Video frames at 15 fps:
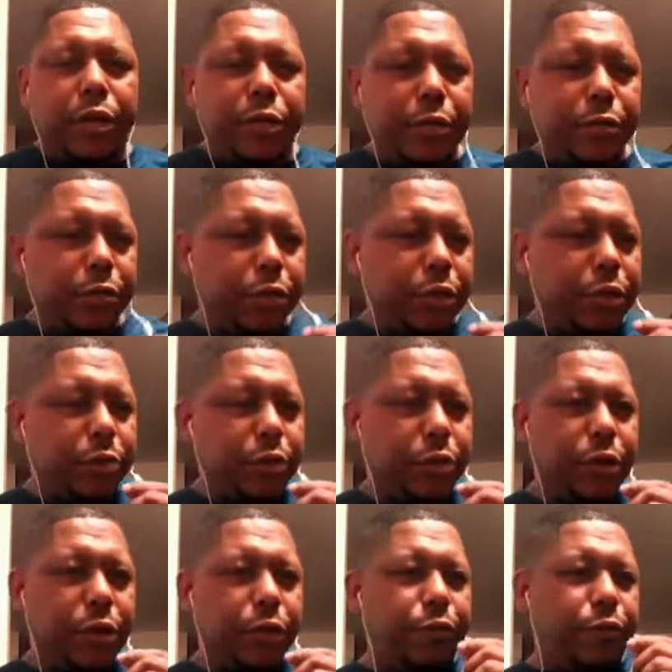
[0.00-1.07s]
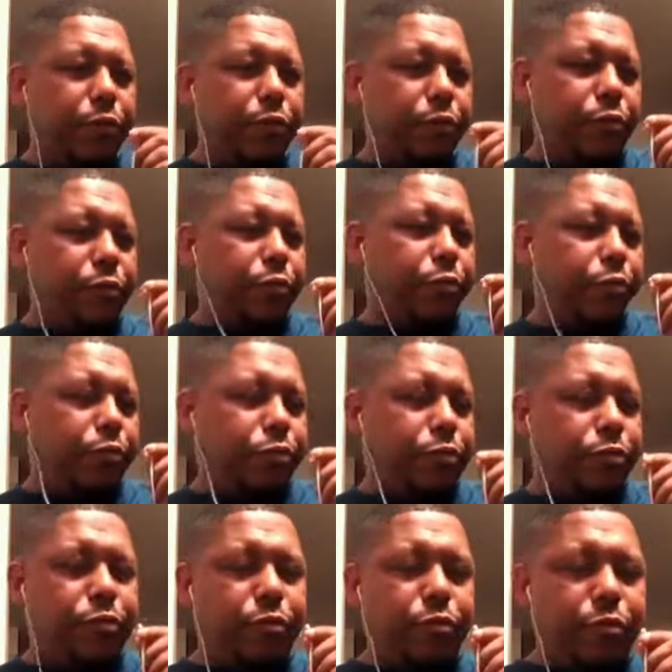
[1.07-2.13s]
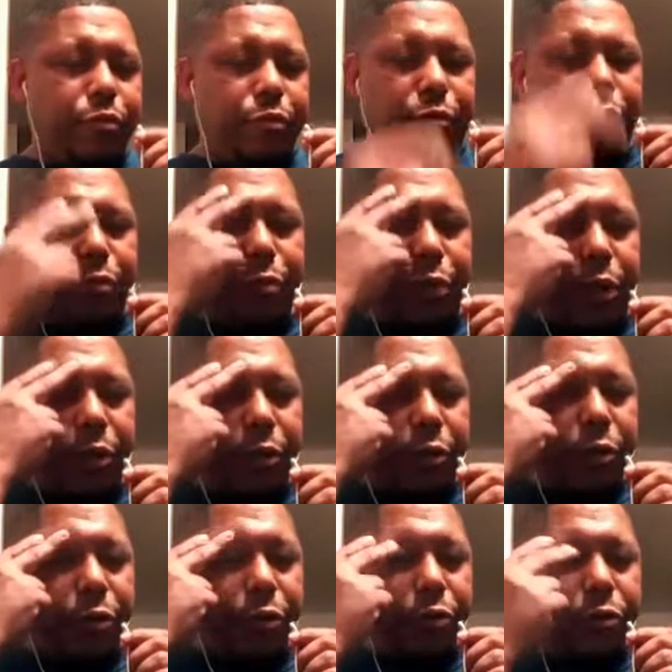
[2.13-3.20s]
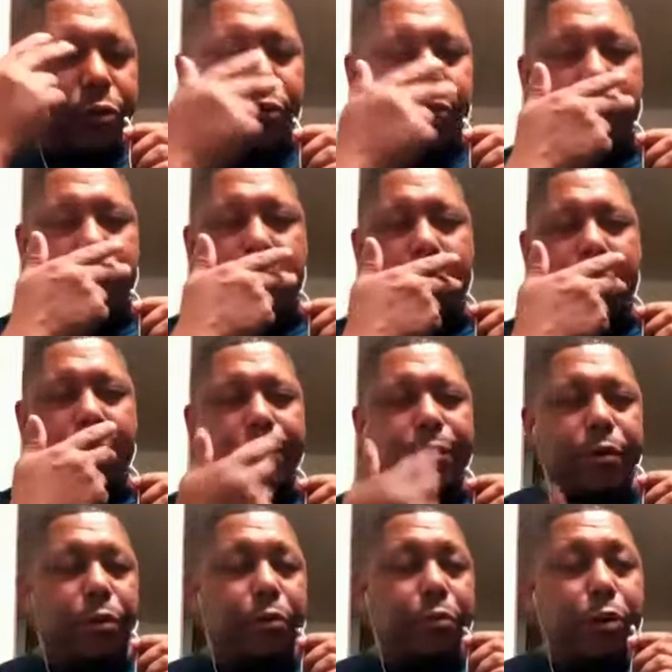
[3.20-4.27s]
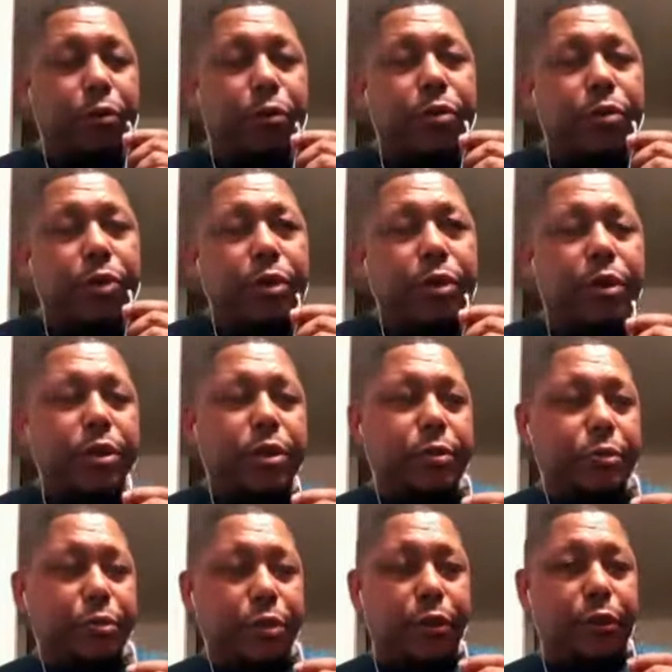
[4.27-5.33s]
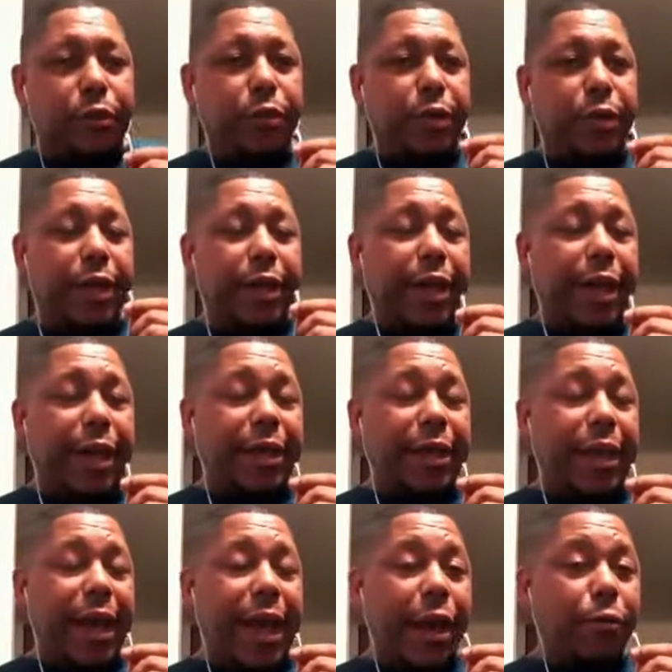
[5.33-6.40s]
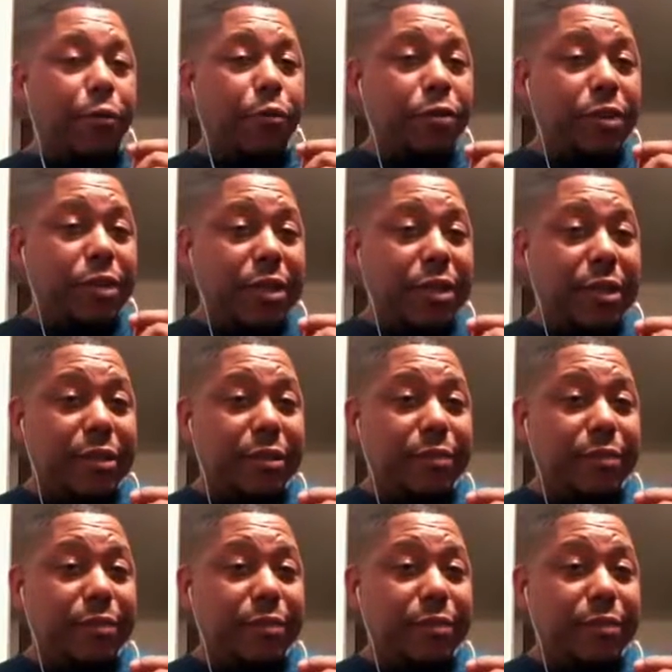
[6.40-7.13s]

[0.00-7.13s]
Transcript: She was held from what I heard or read or both. She was held for like 8 hours.